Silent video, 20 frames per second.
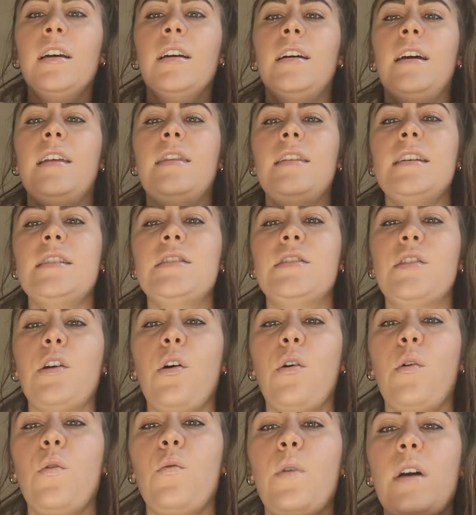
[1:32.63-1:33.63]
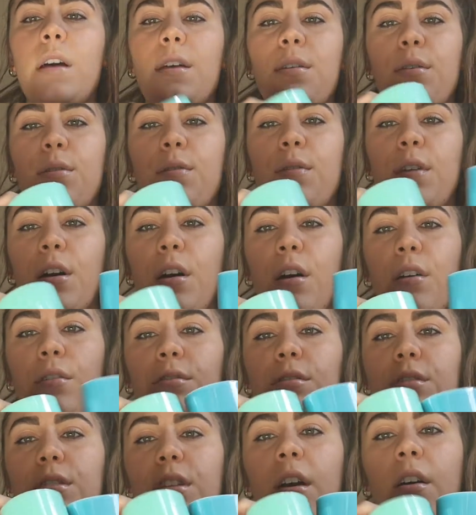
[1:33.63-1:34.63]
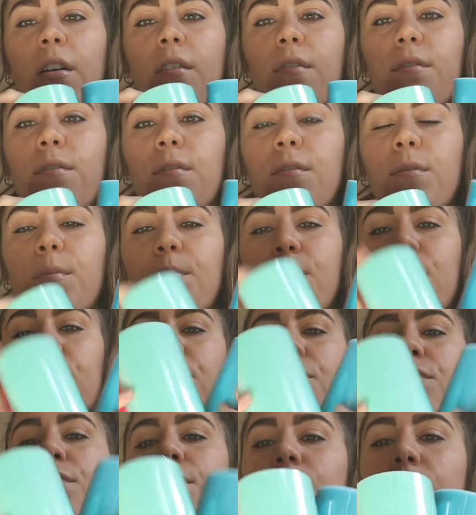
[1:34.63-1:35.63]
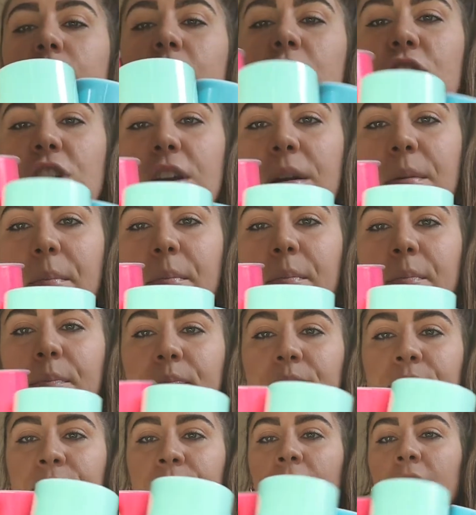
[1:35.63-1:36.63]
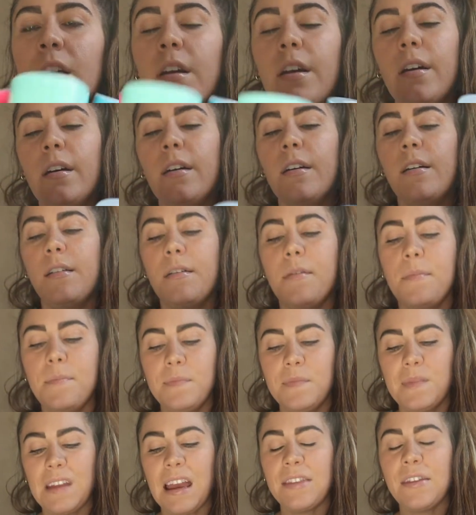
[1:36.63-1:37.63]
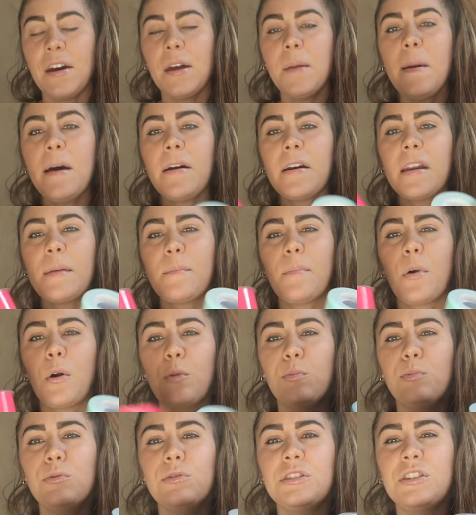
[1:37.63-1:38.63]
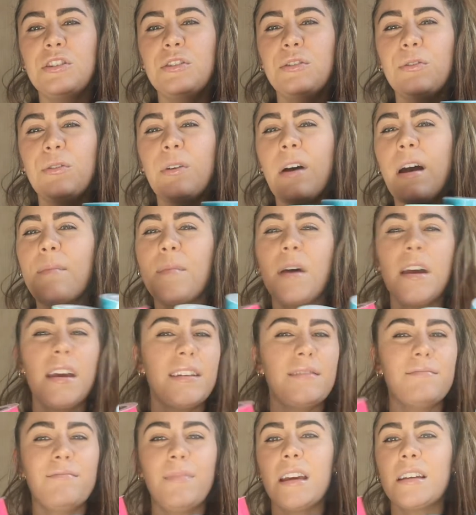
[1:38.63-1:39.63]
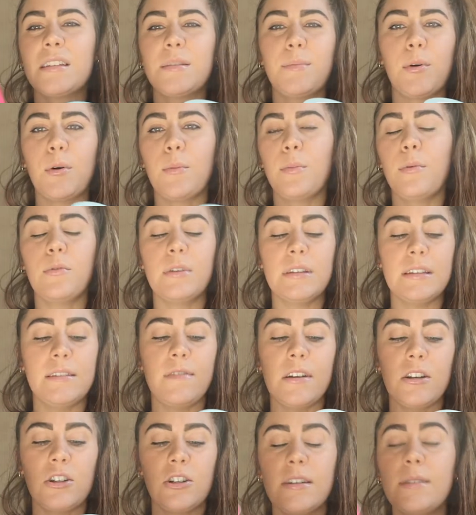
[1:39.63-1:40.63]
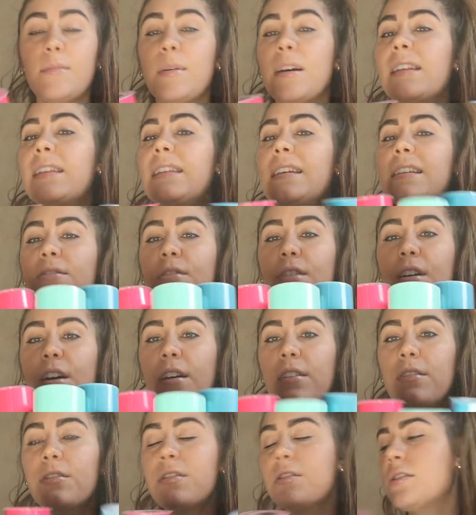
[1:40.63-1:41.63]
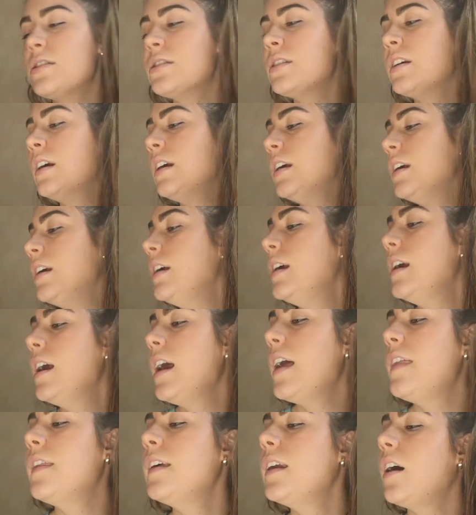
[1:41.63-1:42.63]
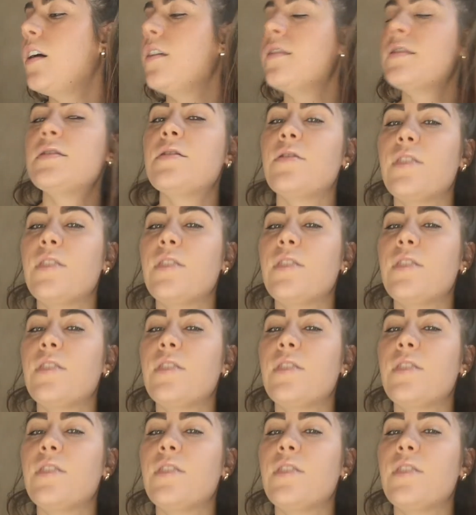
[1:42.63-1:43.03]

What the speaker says: and these go with the colors of the gym. I thought about getting purple too. I might make some purple ones eventually, but these are the colors. And then I also